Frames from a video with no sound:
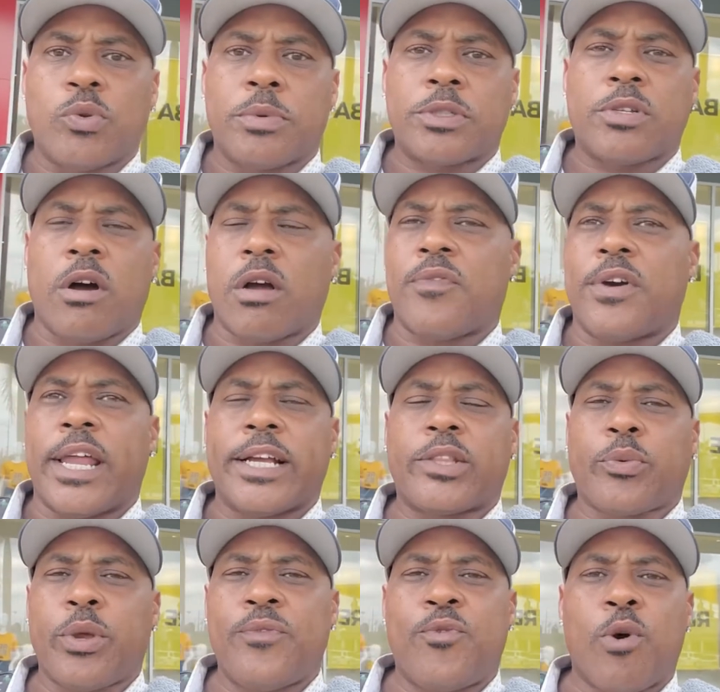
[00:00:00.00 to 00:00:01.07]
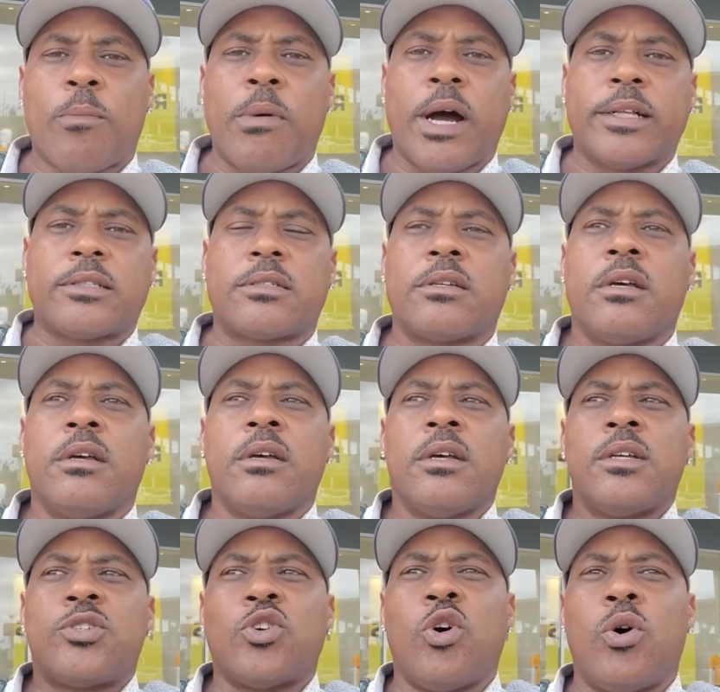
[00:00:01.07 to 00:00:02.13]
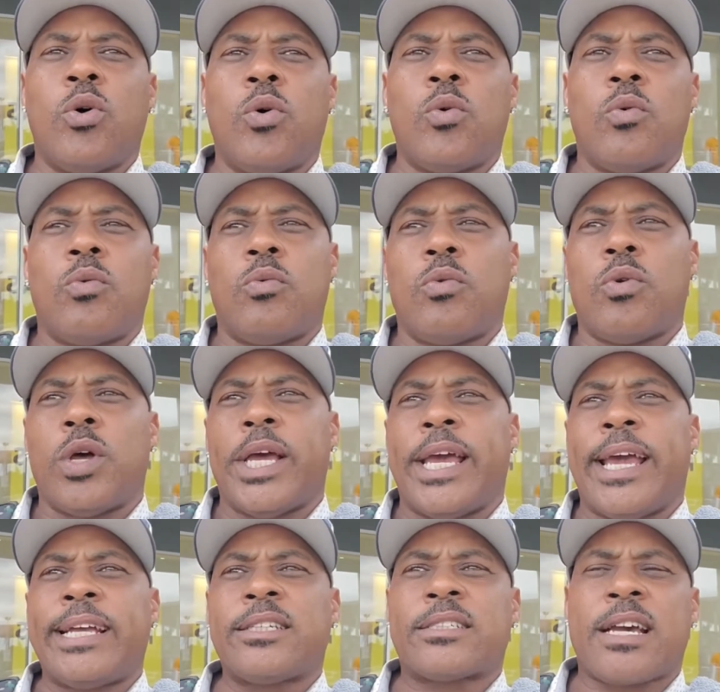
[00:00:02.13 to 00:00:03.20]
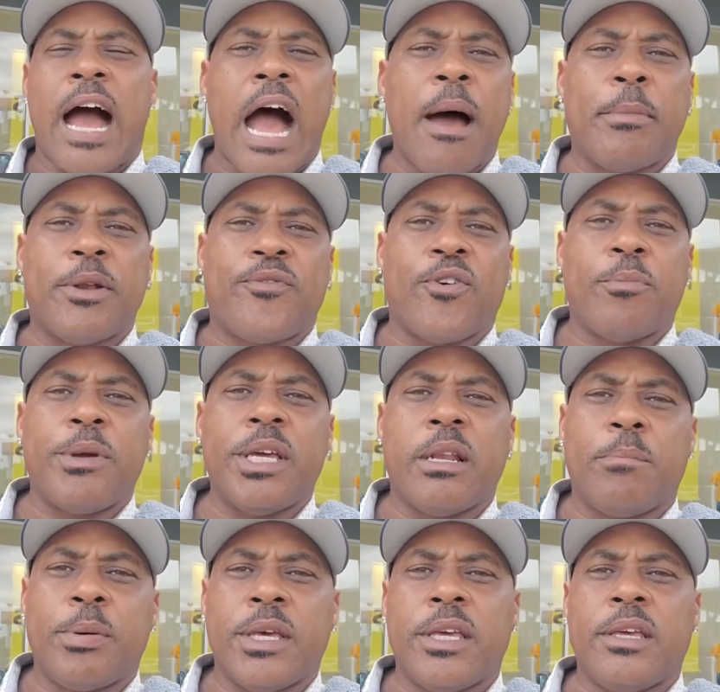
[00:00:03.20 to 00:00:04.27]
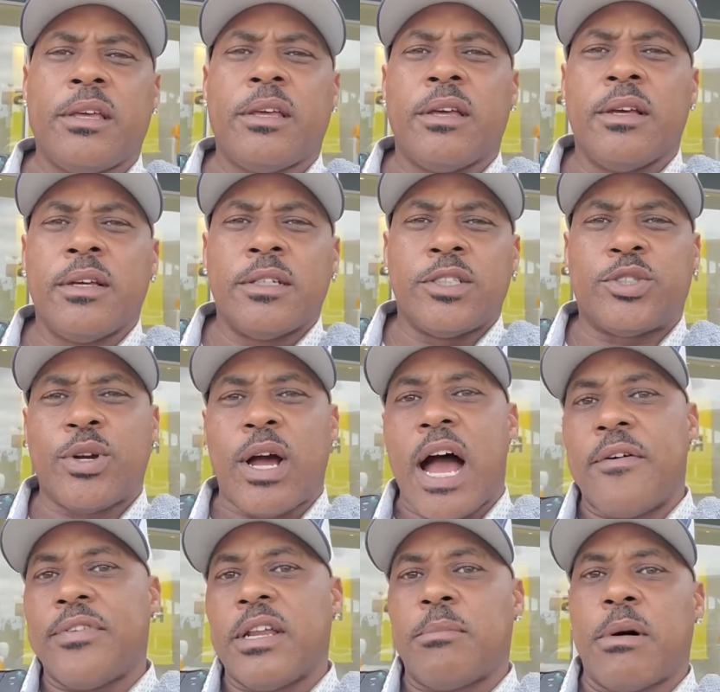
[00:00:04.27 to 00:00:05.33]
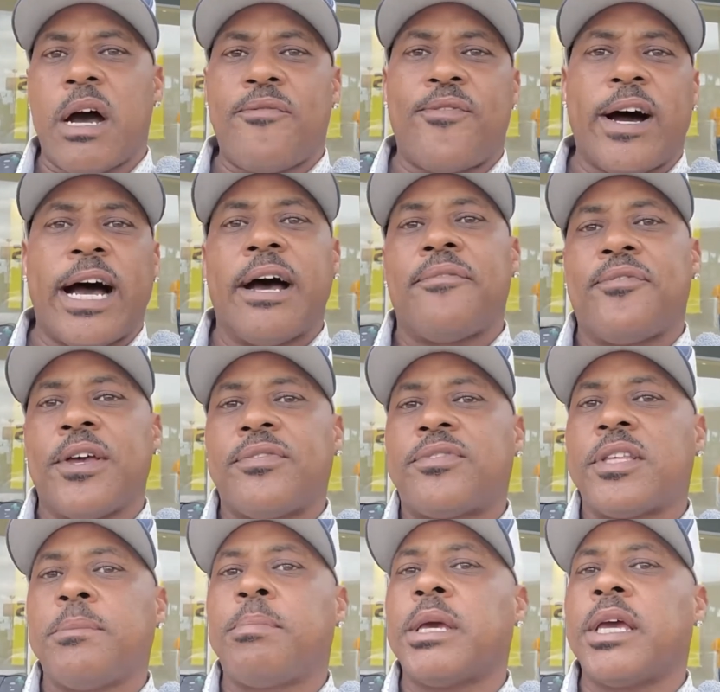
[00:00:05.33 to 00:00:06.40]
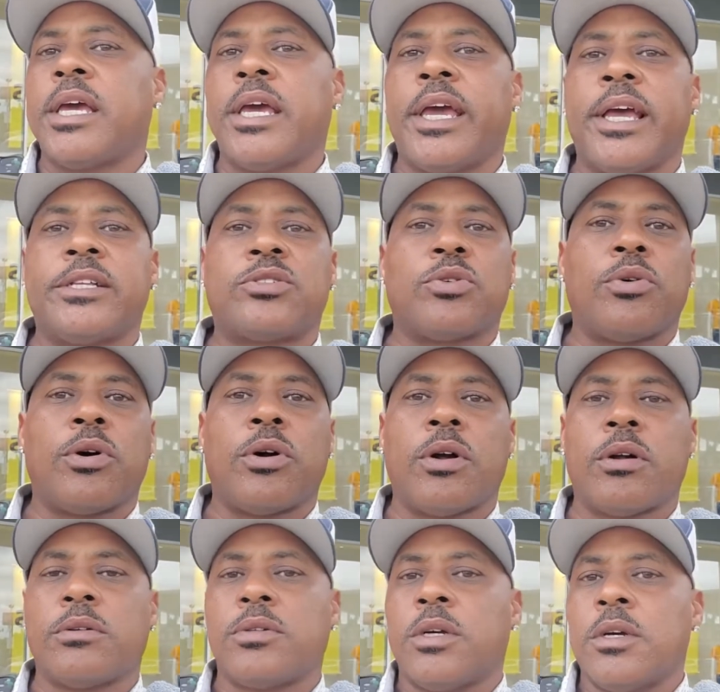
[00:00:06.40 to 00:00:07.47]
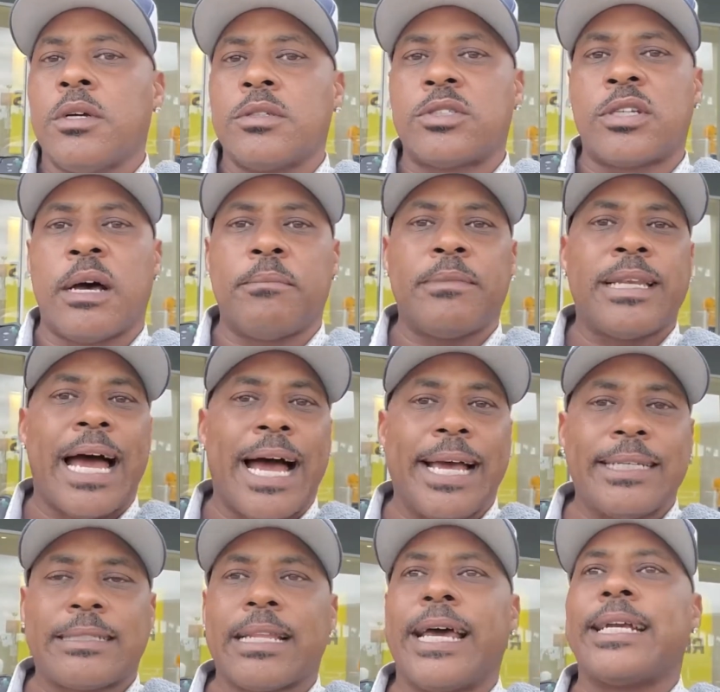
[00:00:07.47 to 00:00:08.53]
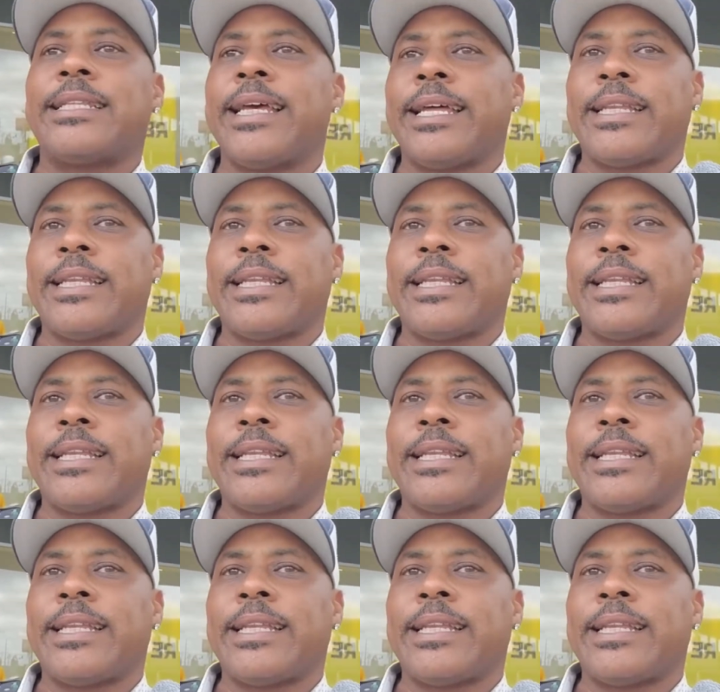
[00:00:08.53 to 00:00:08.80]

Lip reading: We were talking for like 3-4 months. So it's common for me to be driving in my 550 Benz or something nice like that.